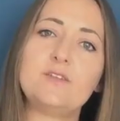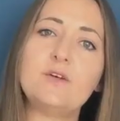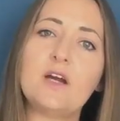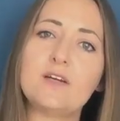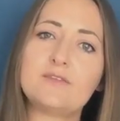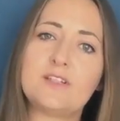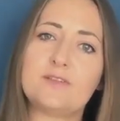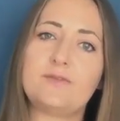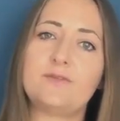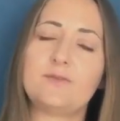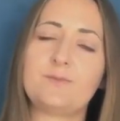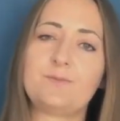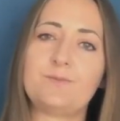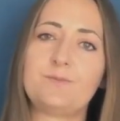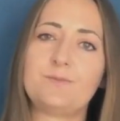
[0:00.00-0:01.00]
you have
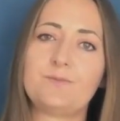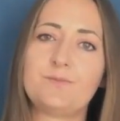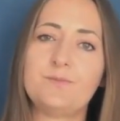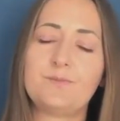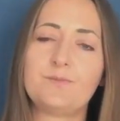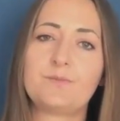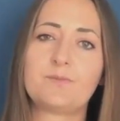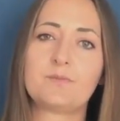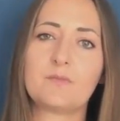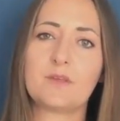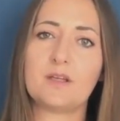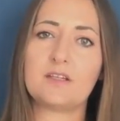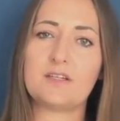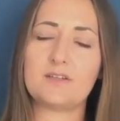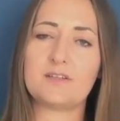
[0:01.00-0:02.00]

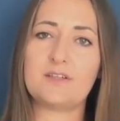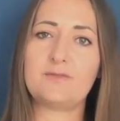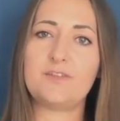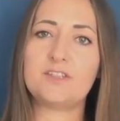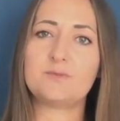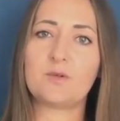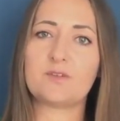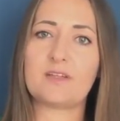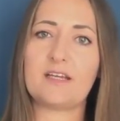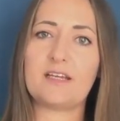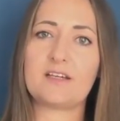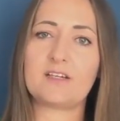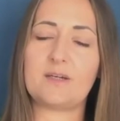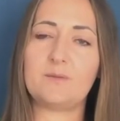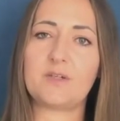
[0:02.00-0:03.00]
the fishbone
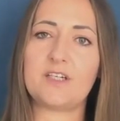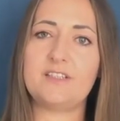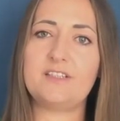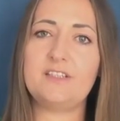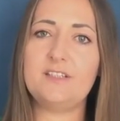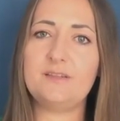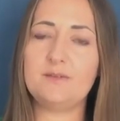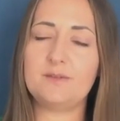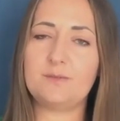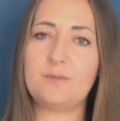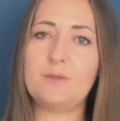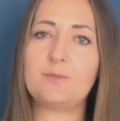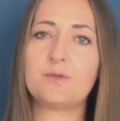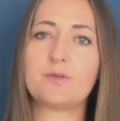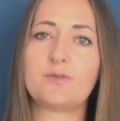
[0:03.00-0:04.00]
diagram ready,
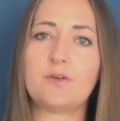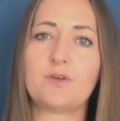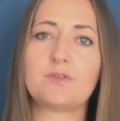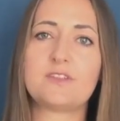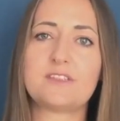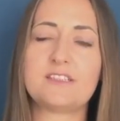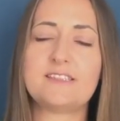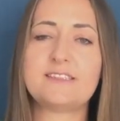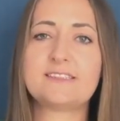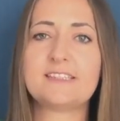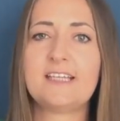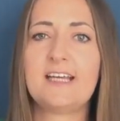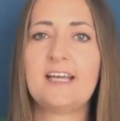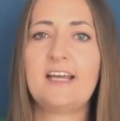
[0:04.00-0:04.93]
people voted,